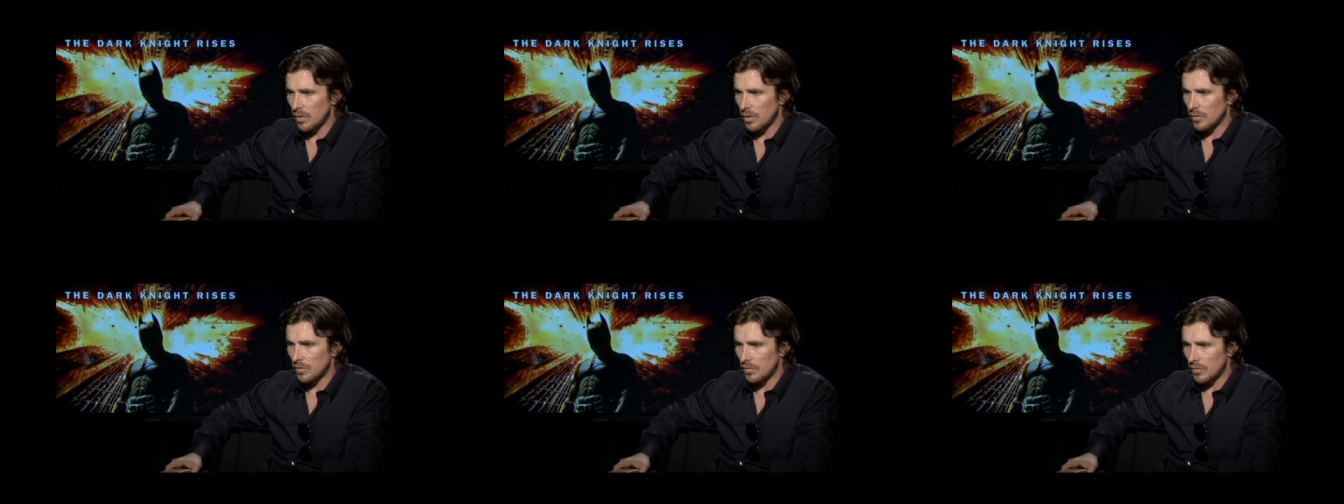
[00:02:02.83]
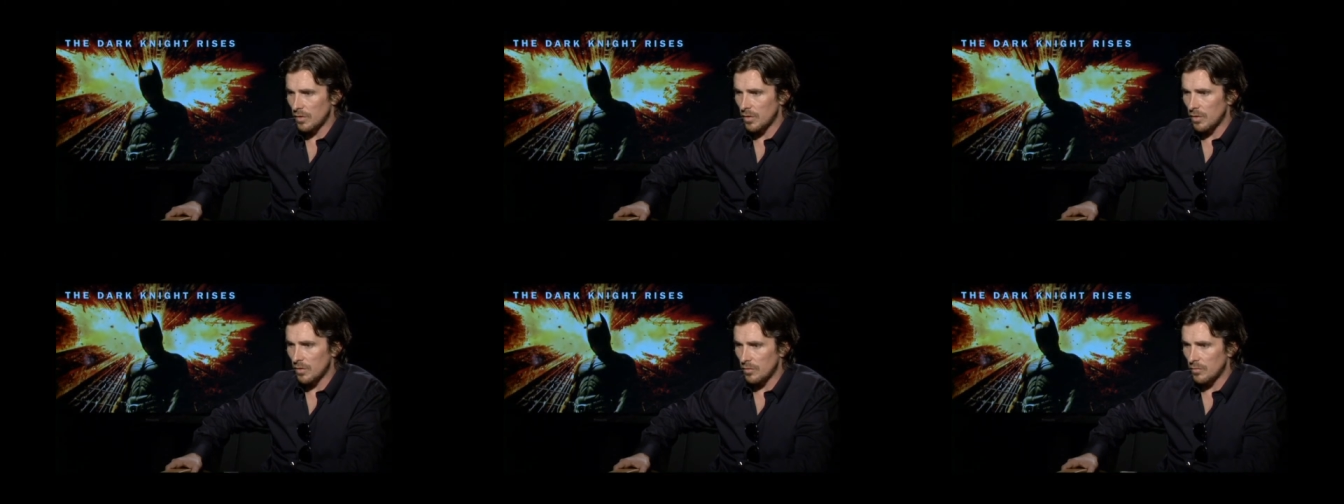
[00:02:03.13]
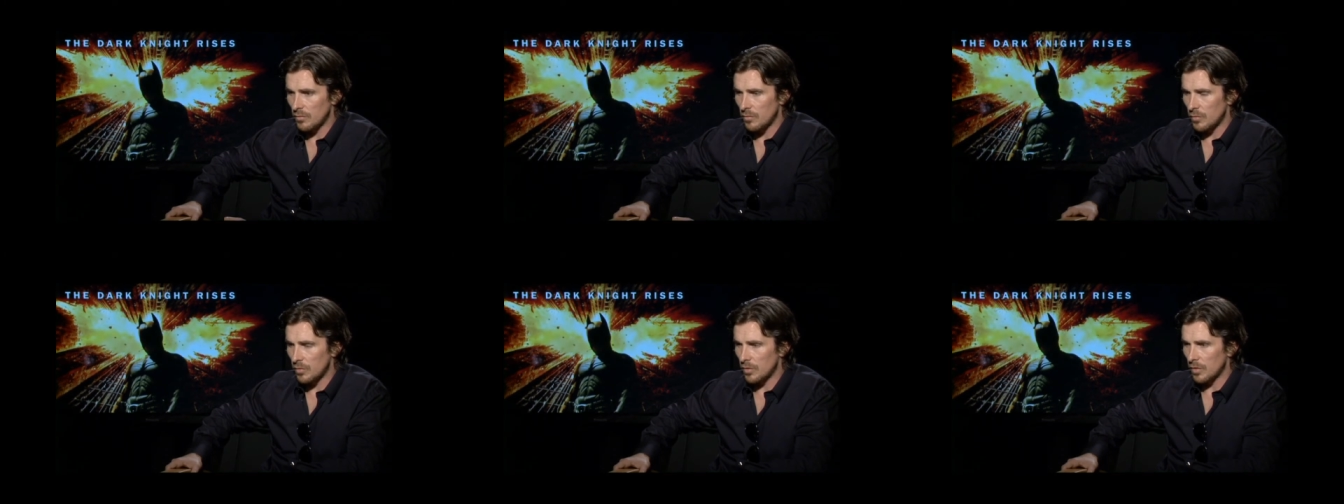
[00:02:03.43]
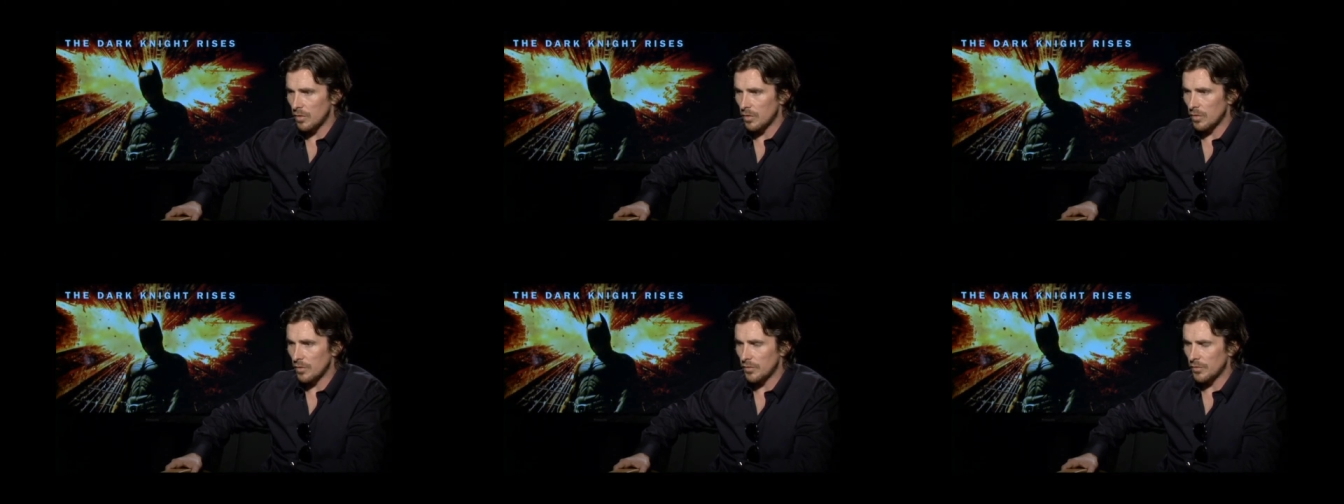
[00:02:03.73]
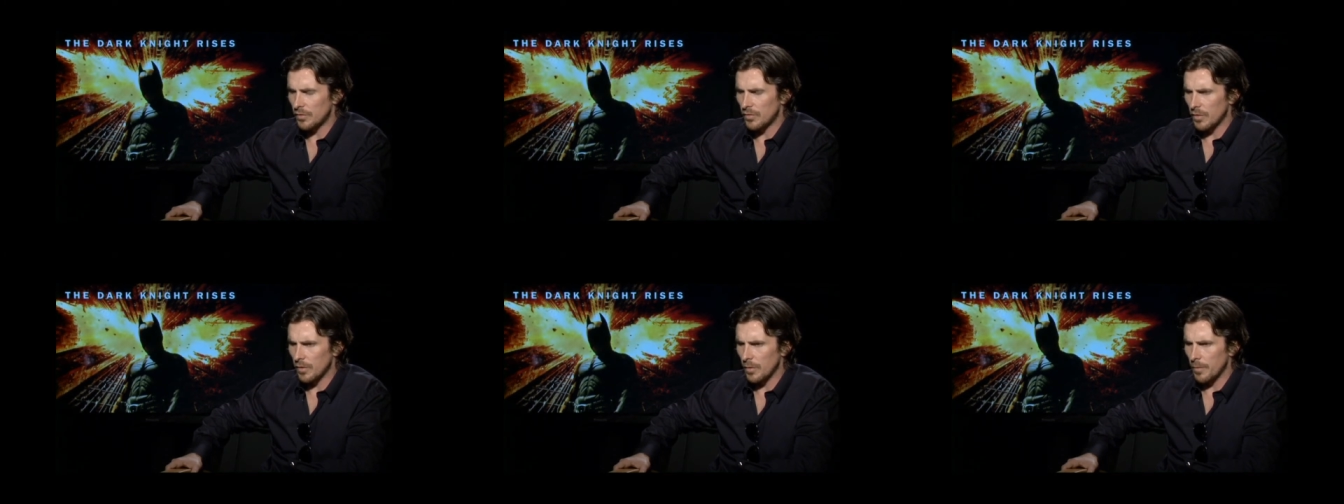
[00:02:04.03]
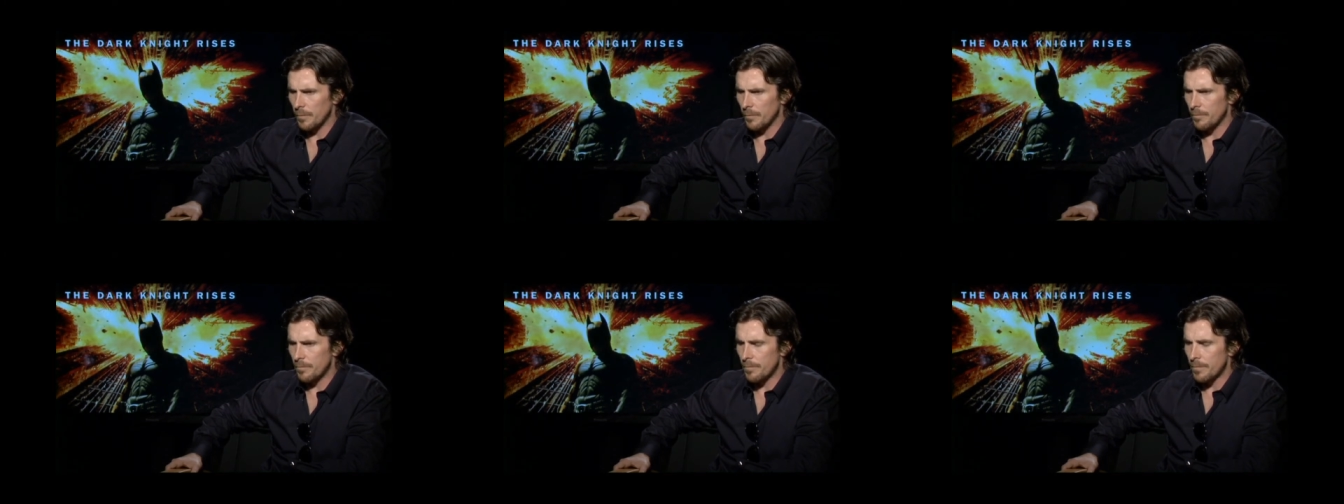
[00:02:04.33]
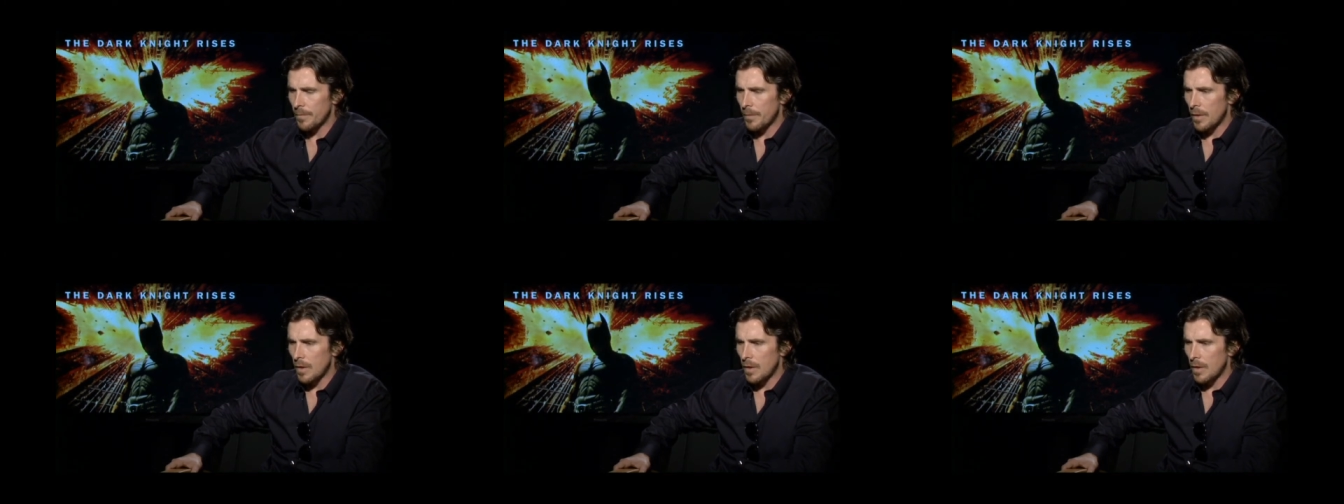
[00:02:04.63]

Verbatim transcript: that's it. Because, um,